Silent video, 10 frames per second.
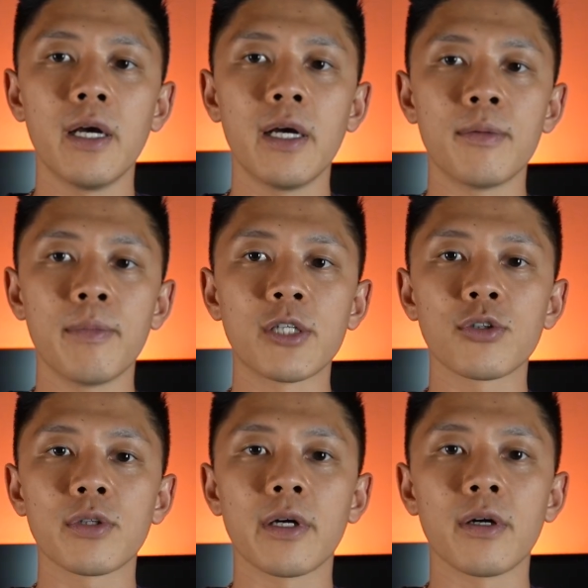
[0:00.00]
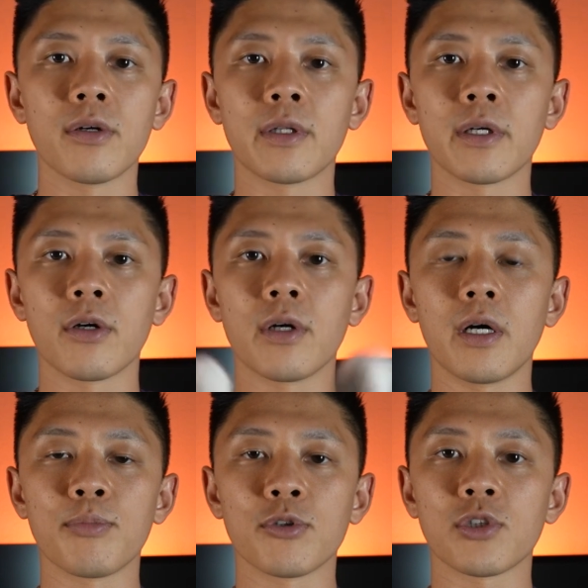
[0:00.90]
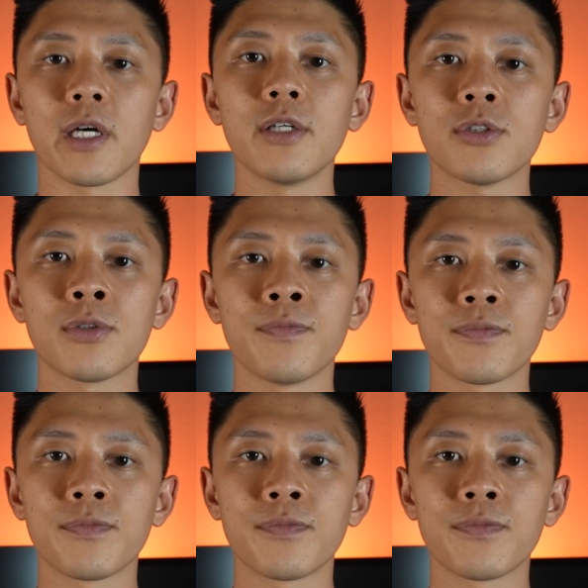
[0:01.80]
and make sure they're precise.